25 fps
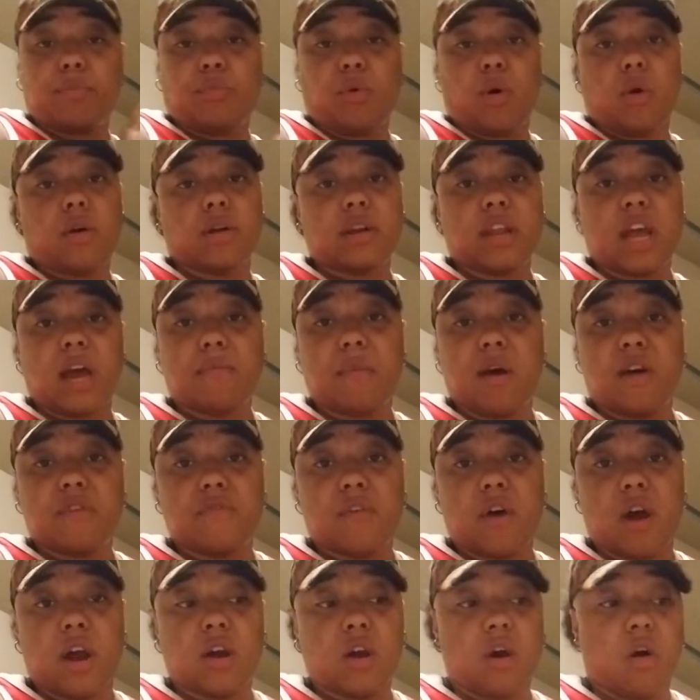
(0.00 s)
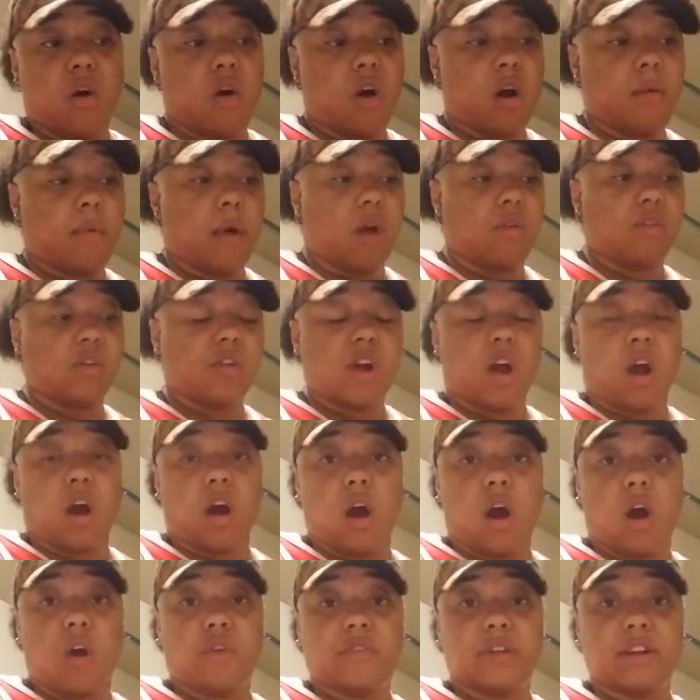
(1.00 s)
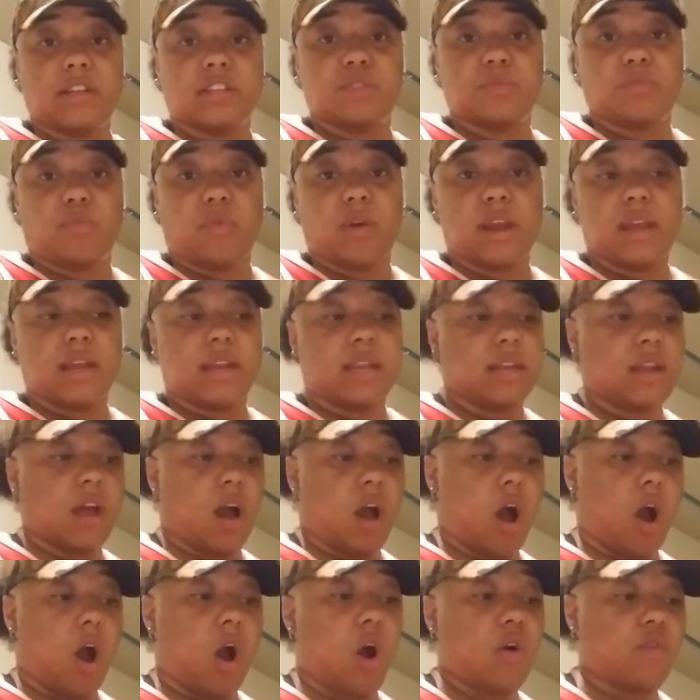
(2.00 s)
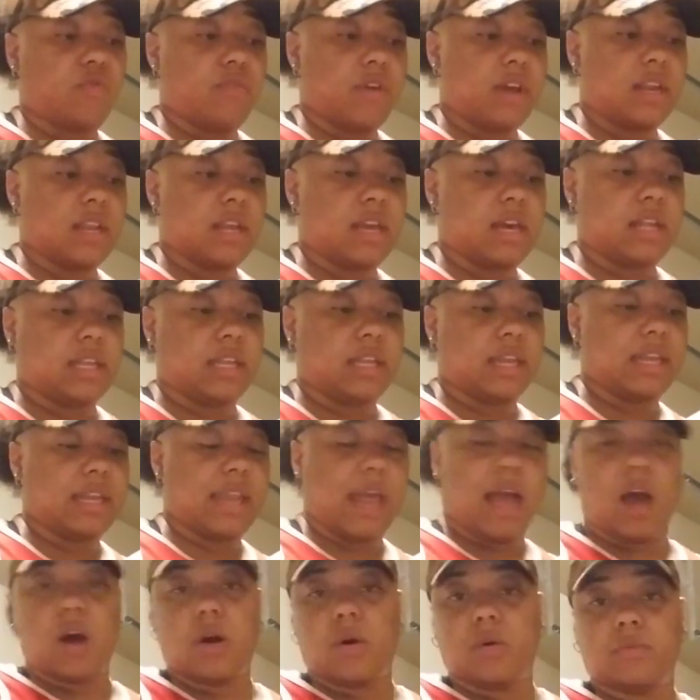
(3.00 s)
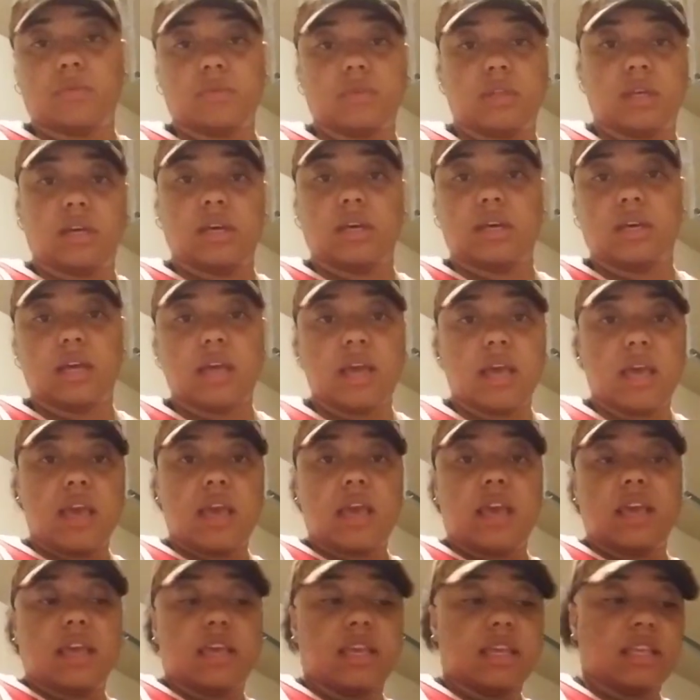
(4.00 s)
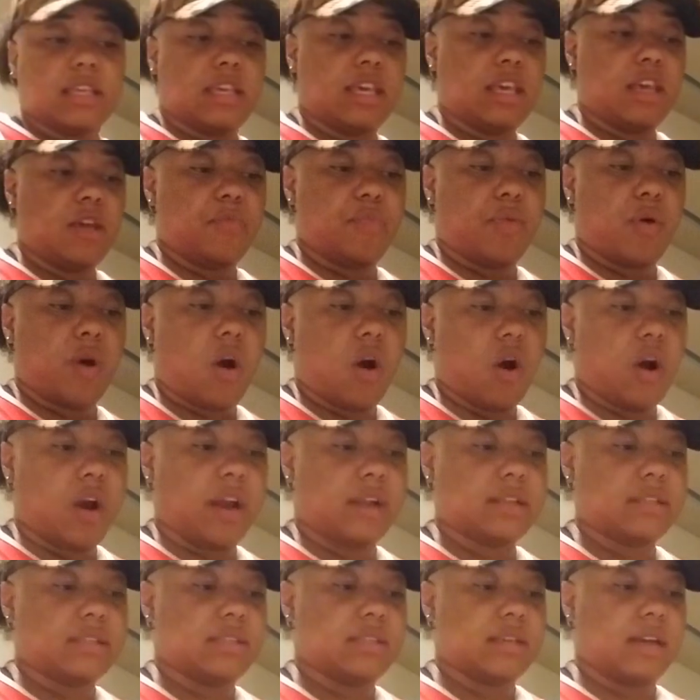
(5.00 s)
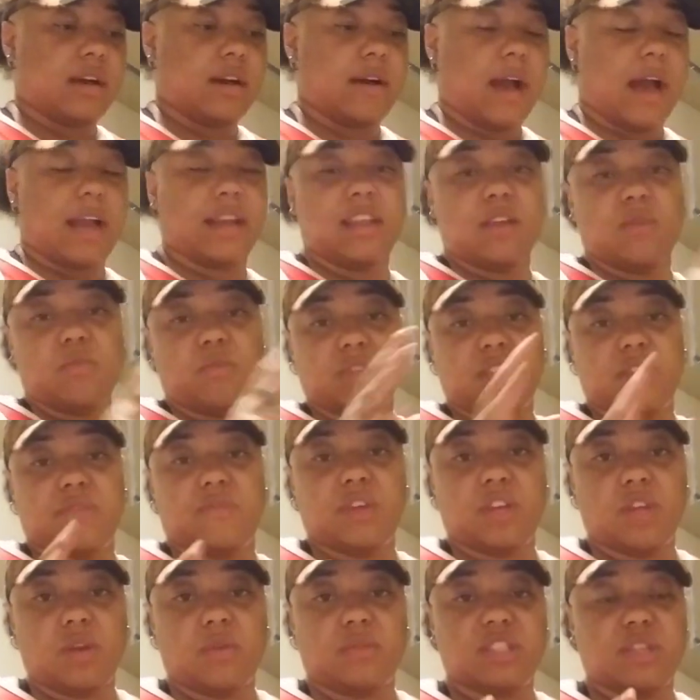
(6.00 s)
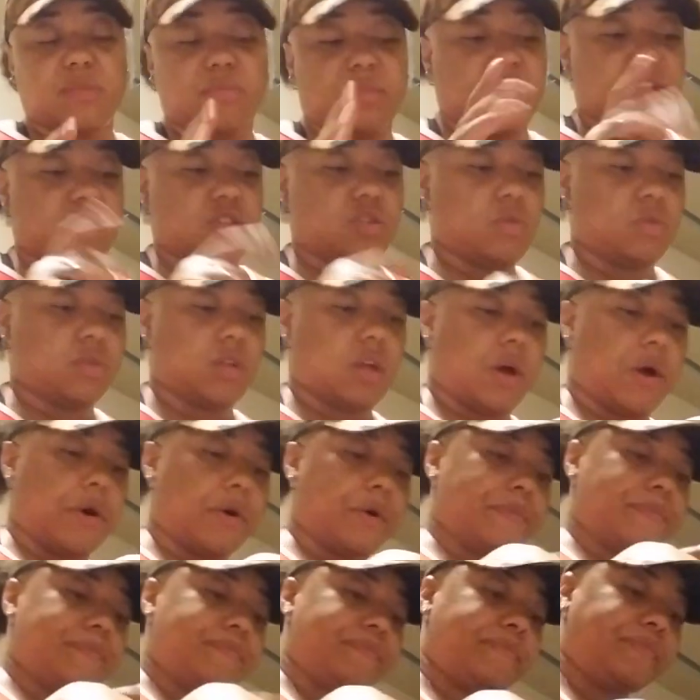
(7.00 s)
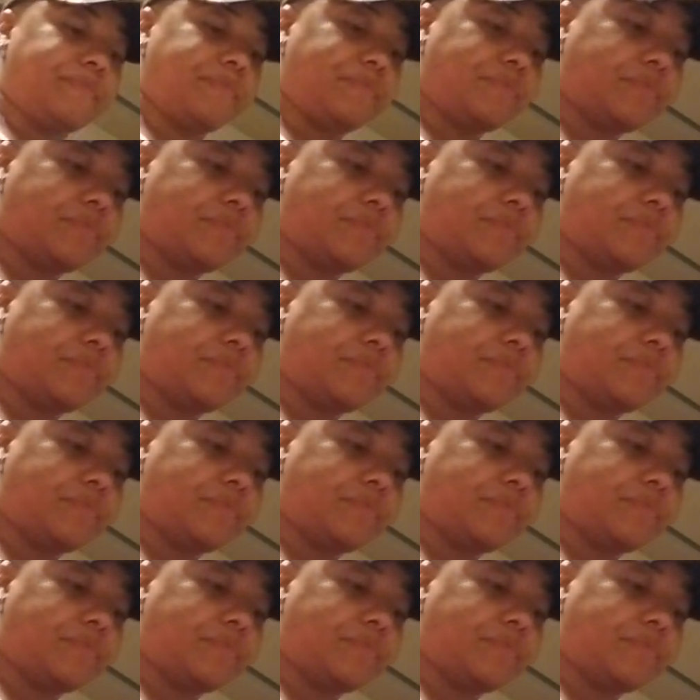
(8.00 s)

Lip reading: broken down my firearm. I already sprayed it. I already cleaned out the key parts. I didn't want the video to be too long,